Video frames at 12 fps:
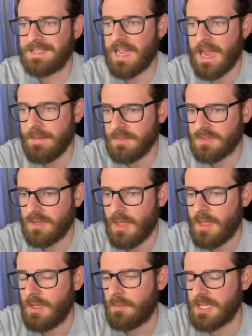types,
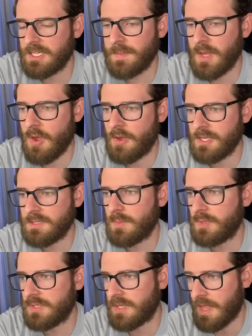but let's be honest,
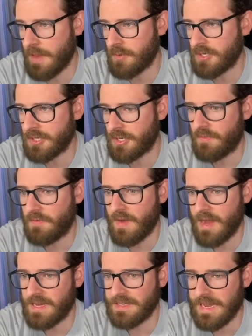most of the libraries you're going to
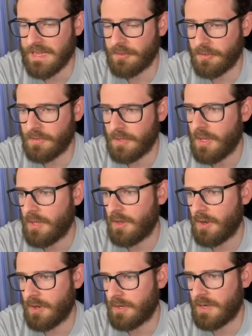find and download
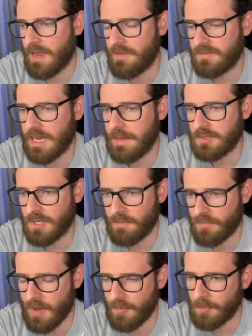aren't going to have types on them
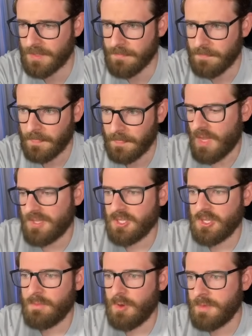probably. And so
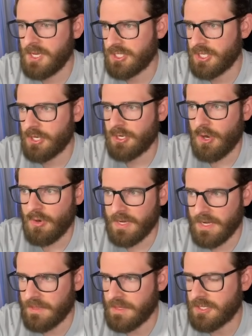the moment you start coding
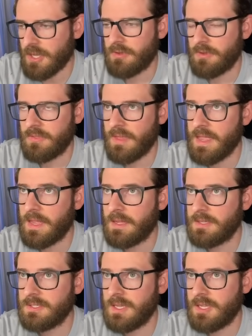in these other
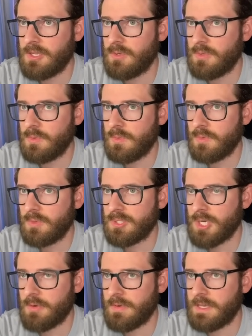things and you
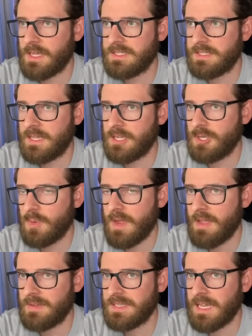start realizing that you don't
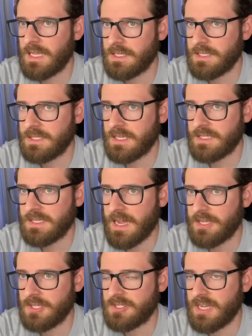have IntelliSense
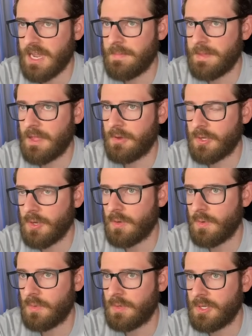as you're typing out
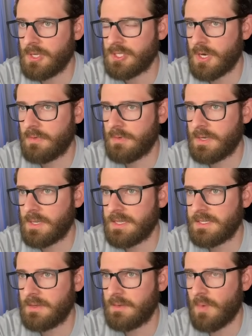code, you start
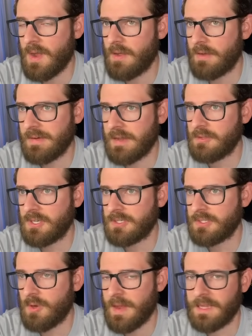realizing, wow, I'd rather just
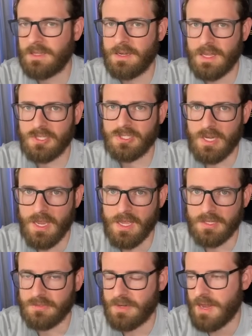go back to
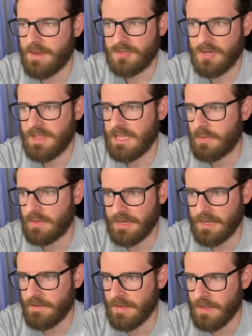Next.js, right? I tried that with
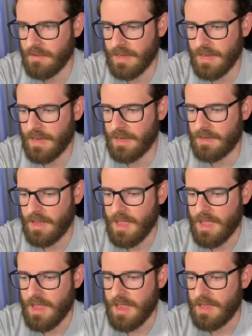Laravel and
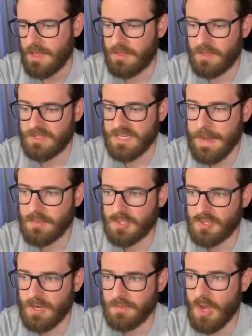the
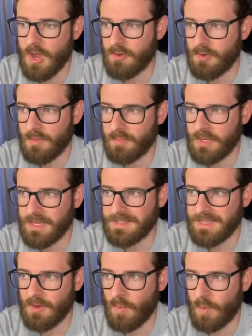TypeScript autocomplete
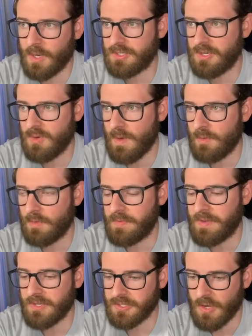didn't work too well with
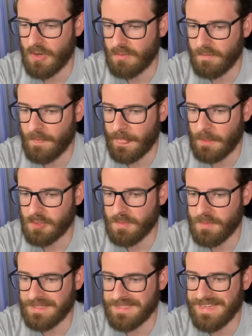VS Code, which
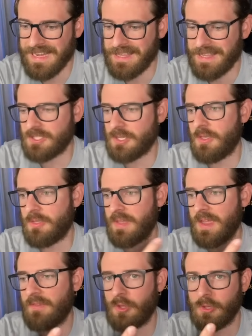means, again, that's another
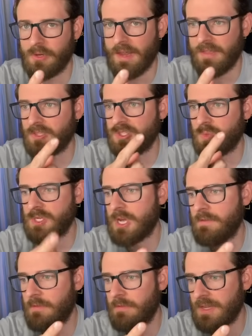thing I have to learn. I have to switch
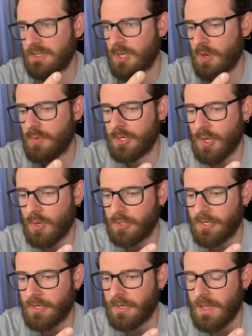off of VS Code and go
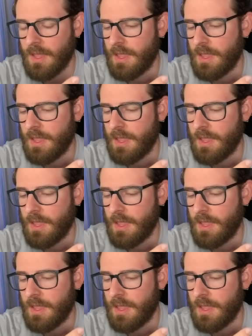learn